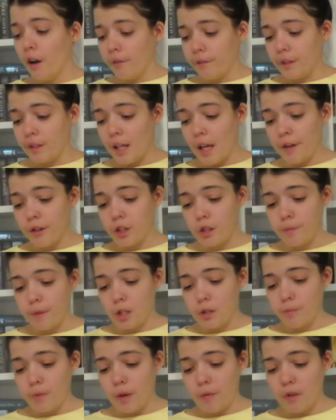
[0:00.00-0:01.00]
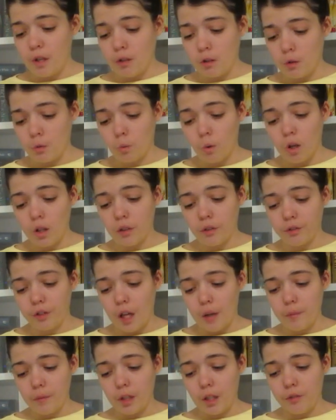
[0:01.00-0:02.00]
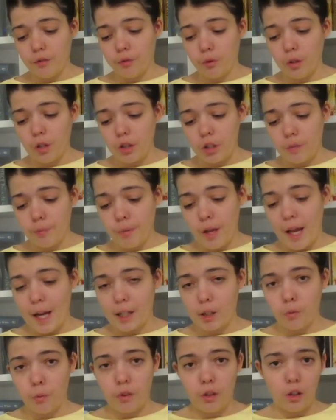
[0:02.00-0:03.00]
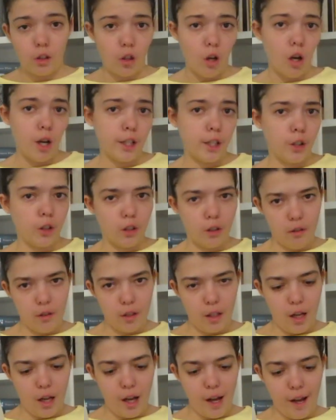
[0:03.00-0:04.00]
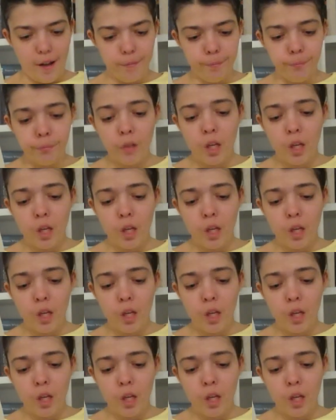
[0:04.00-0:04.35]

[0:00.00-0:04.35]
For now, she must marry into the royal family and forge a pact with the god or die.